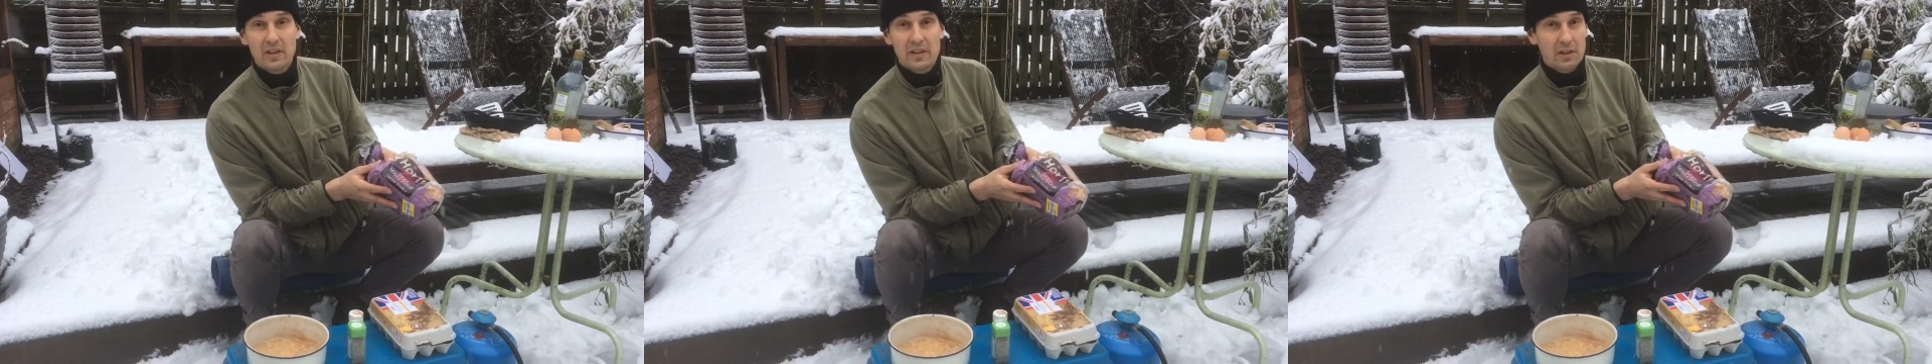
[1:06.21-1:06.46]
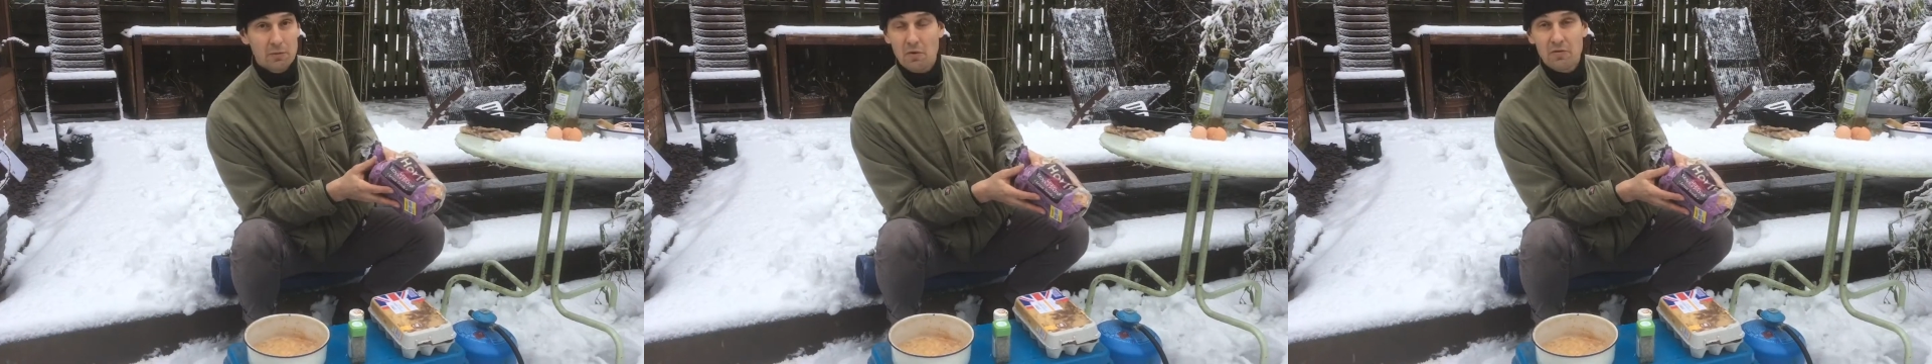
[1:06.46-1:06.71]
It
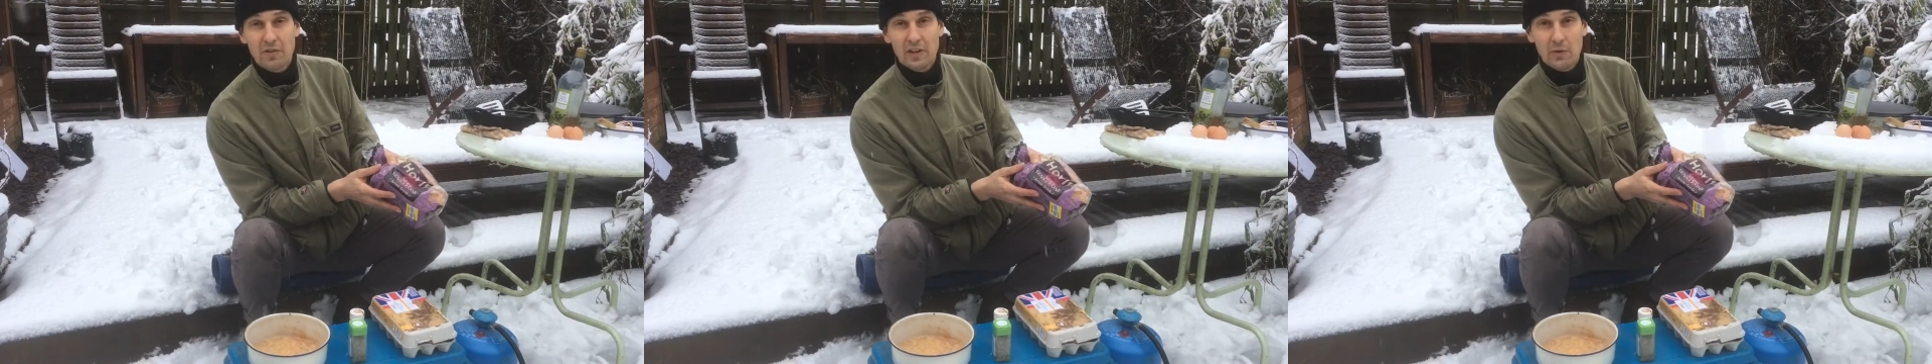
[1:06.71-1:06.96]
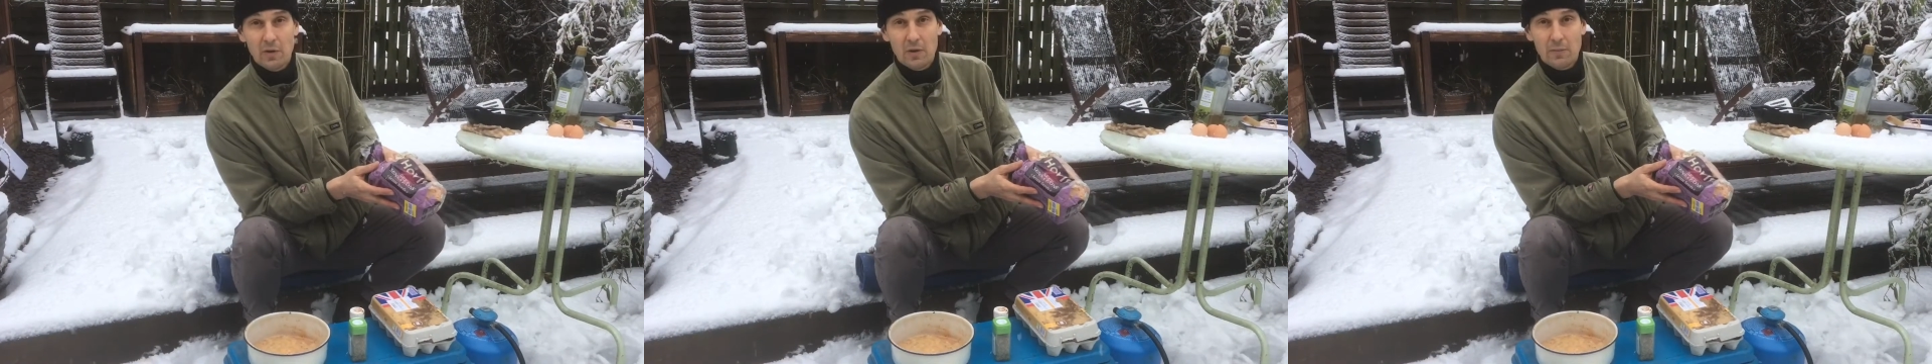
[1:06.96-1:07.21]
won't fill you
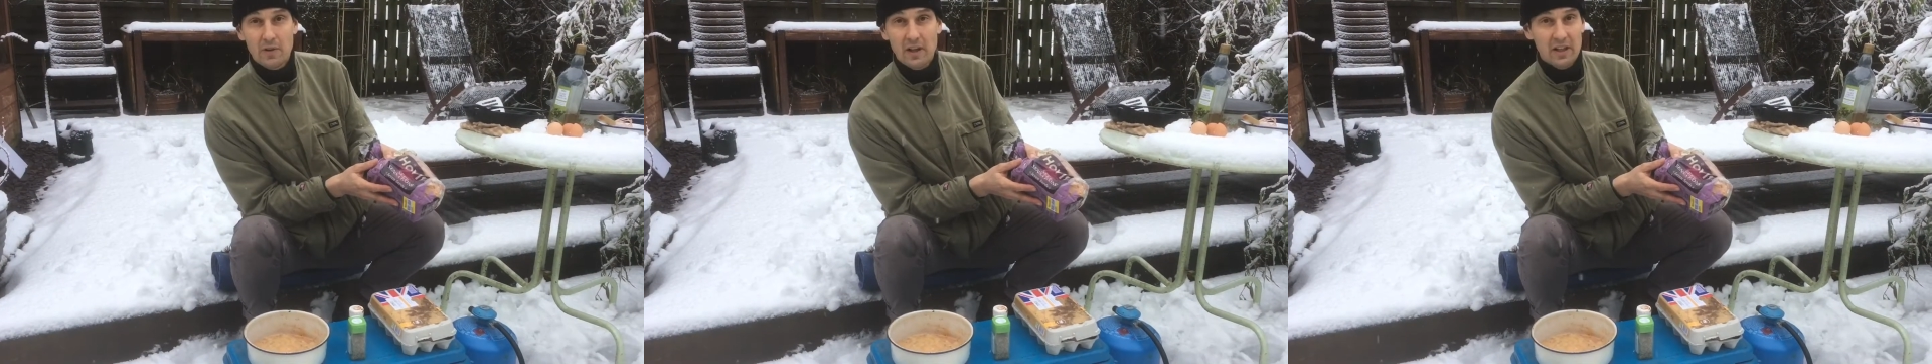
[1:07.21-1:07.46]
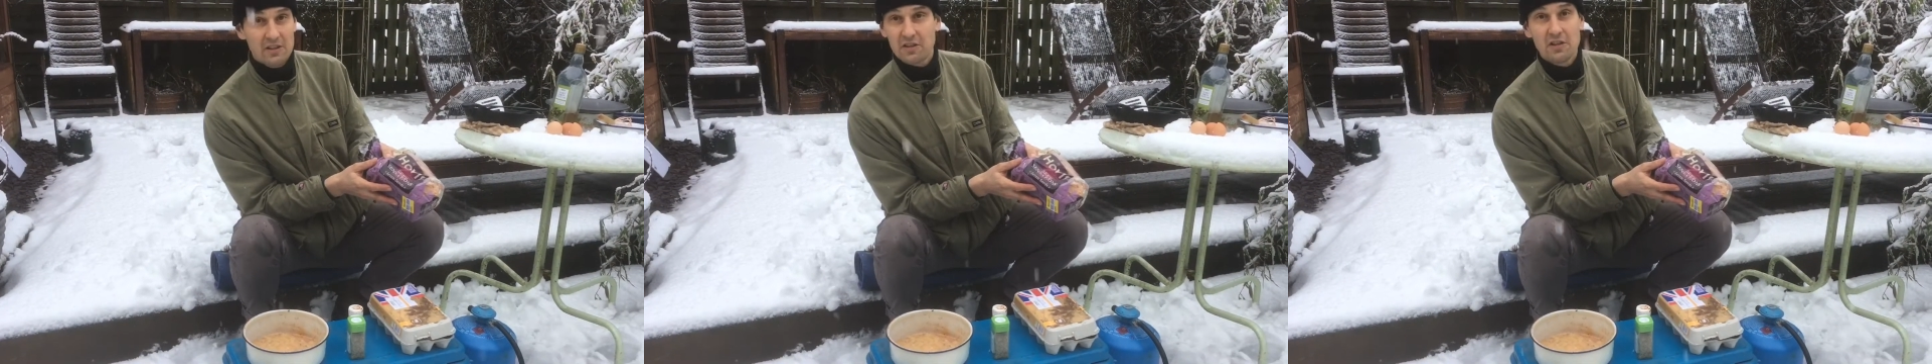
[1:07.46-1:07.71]
up and
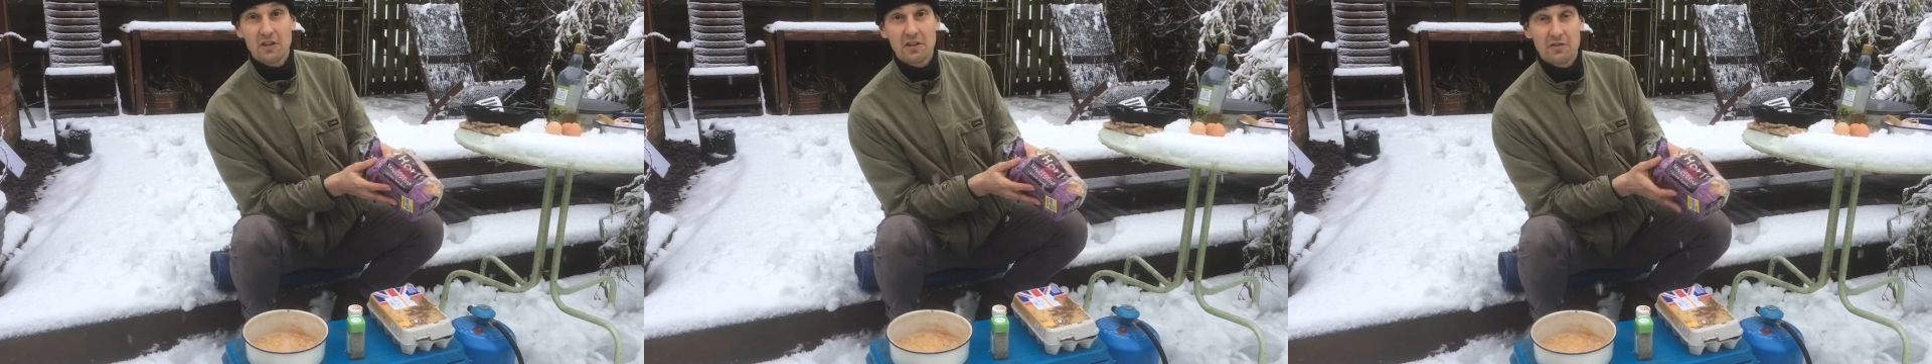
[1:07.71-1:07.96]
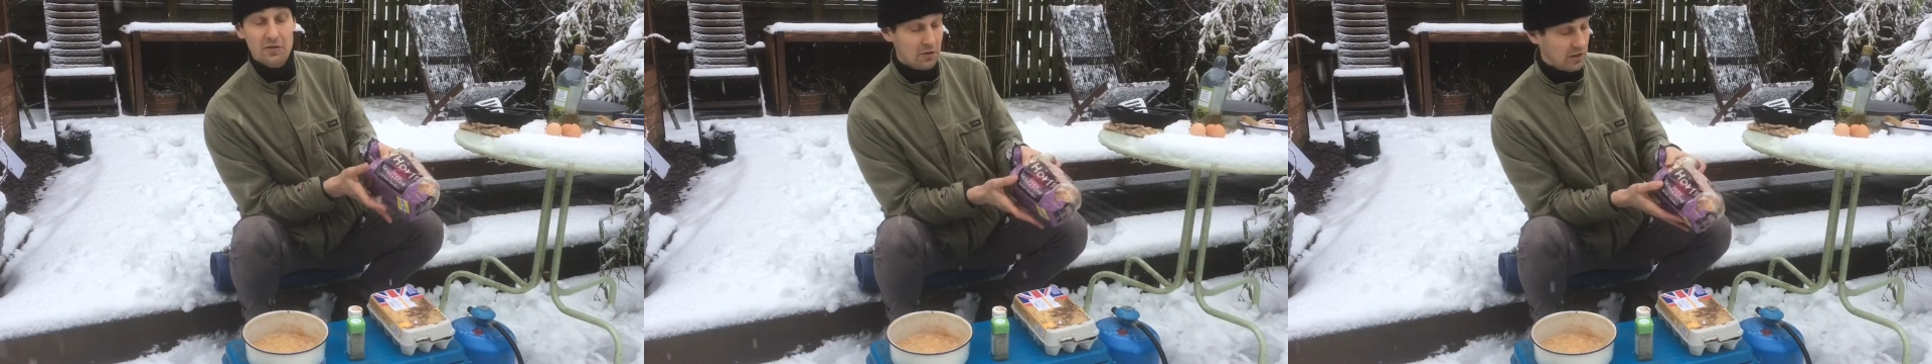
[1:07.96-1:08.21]
it does nothing
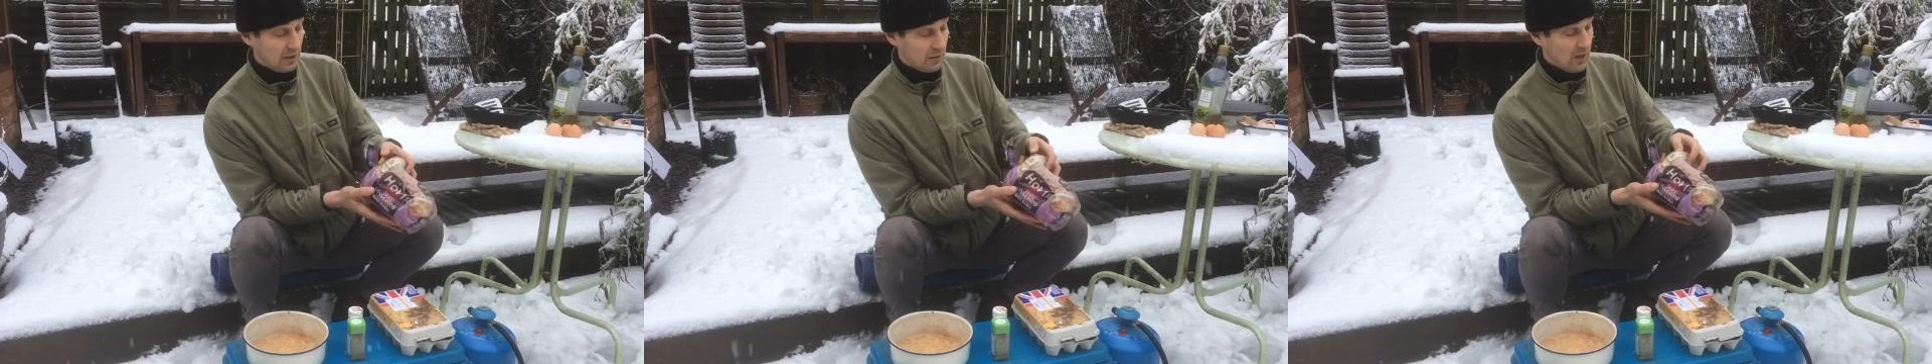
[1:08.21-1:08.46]
for you.